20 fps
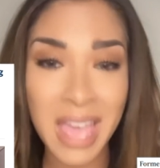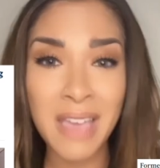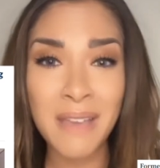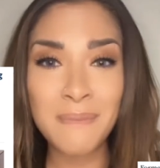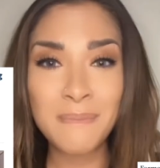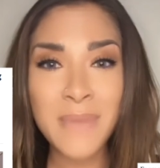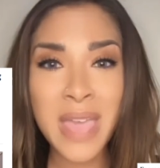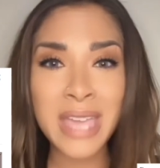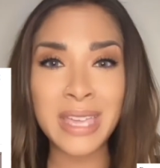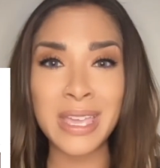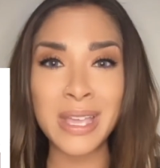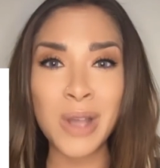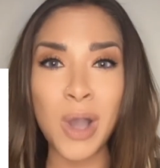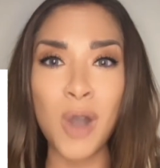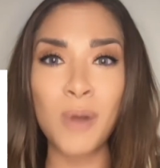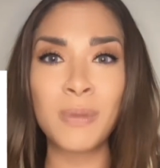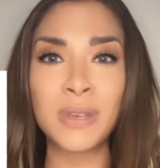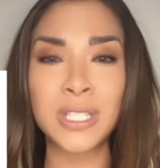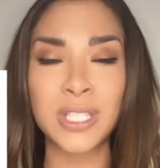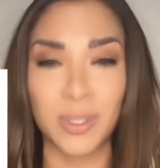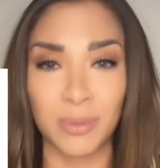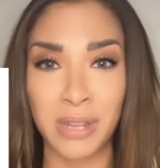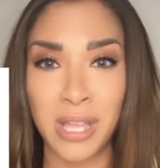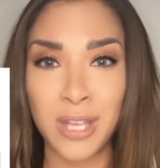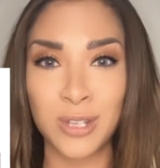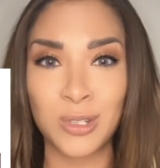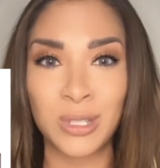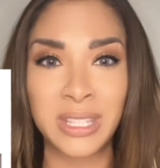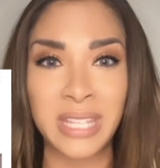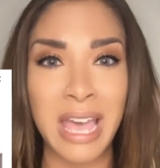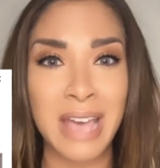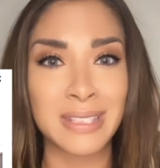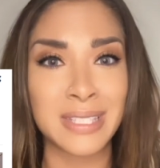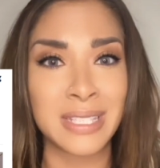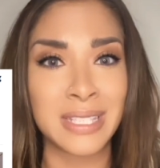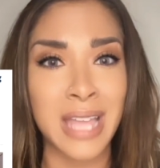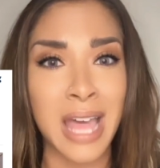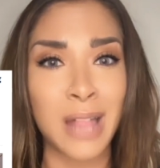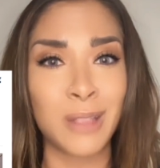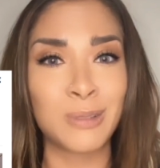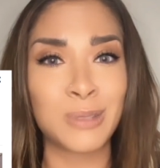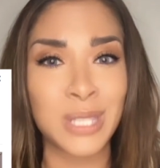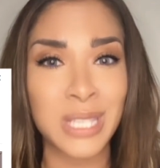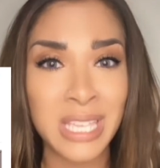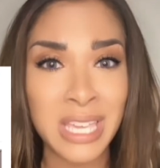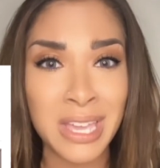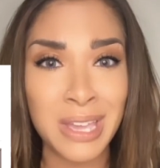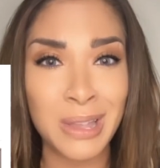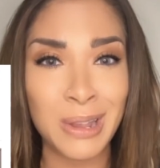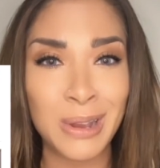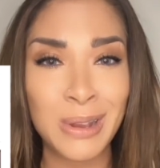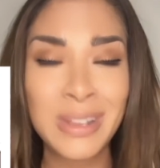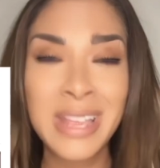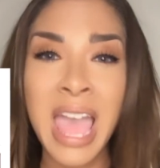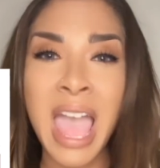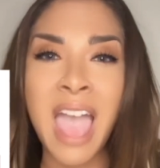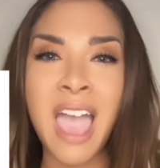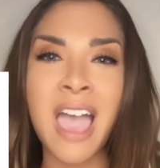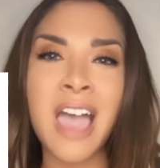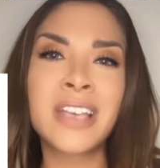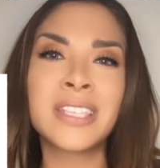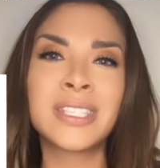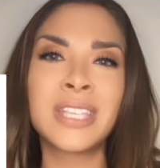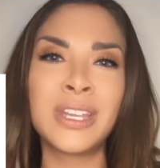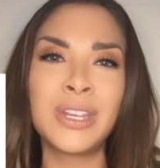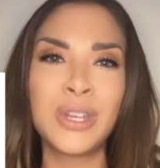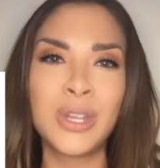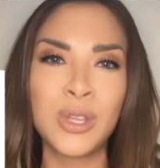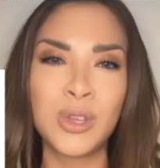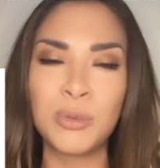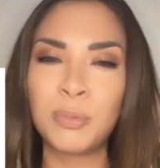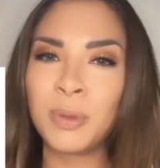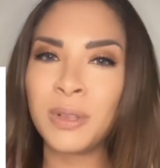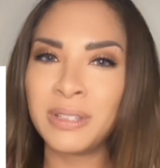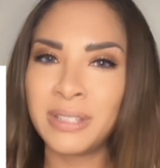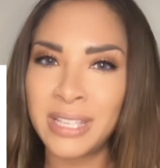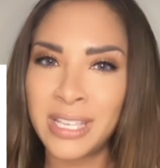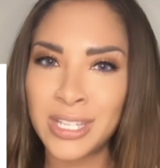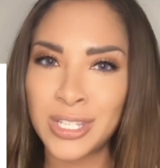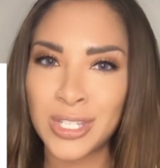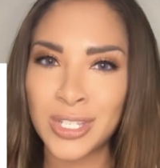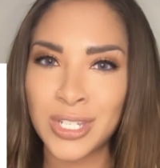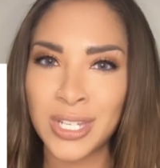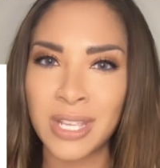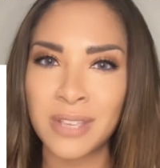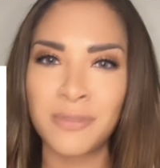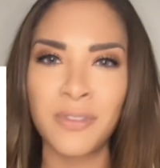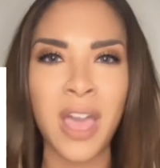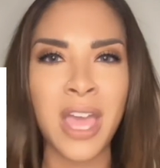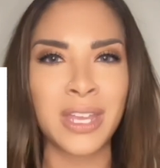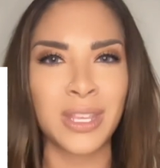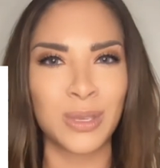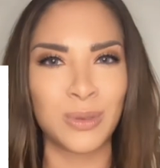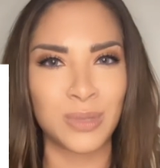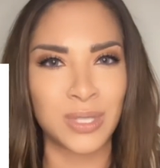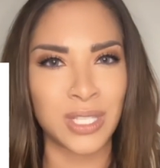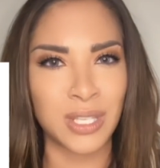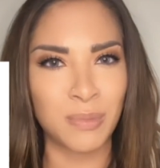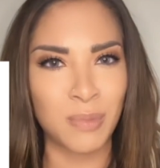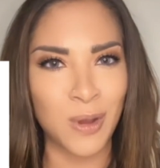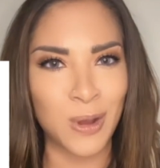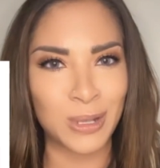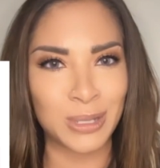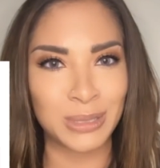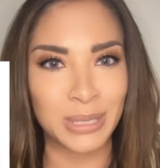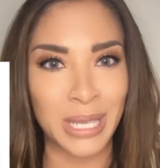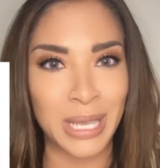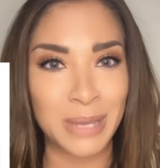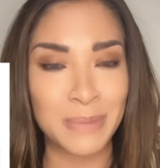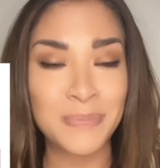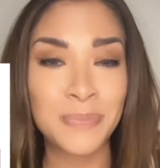making almost $300,000 a year as the new police chief at UC Berkeley.